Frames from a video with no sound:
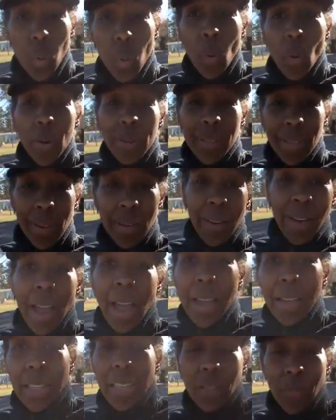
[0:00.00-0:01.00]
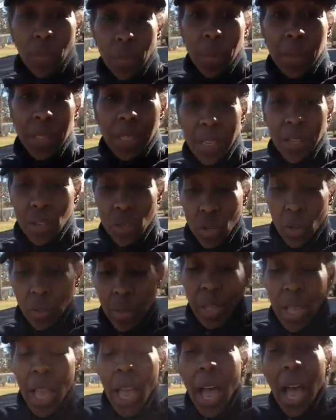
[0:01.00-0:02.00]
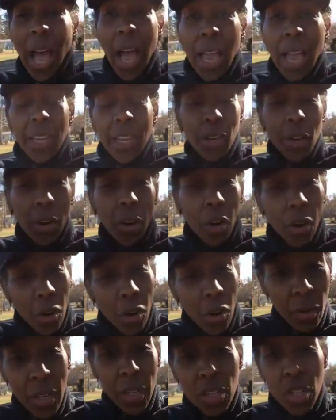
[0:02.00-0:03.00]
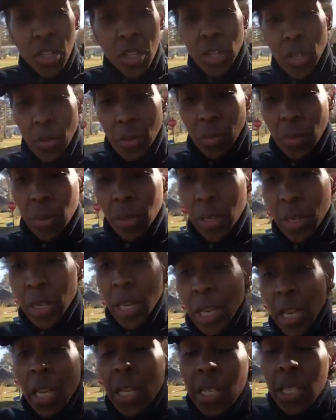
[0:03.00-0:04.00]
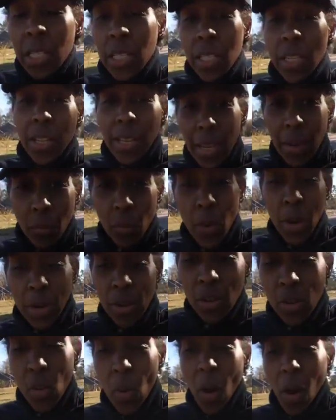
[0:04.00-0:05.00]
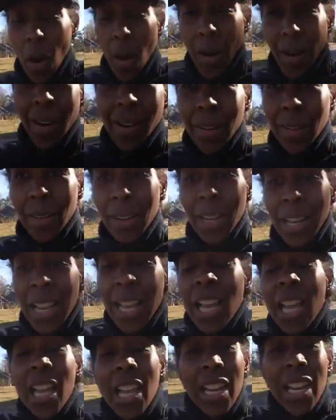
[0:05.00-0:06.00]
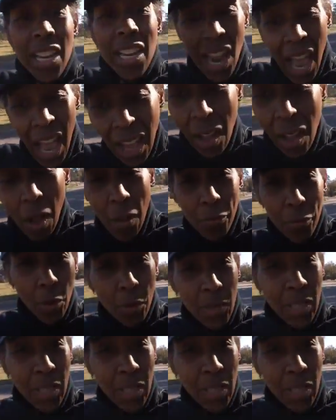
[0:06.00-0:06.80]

towards their God-given potential. I encourage you to look at where you are. Knock off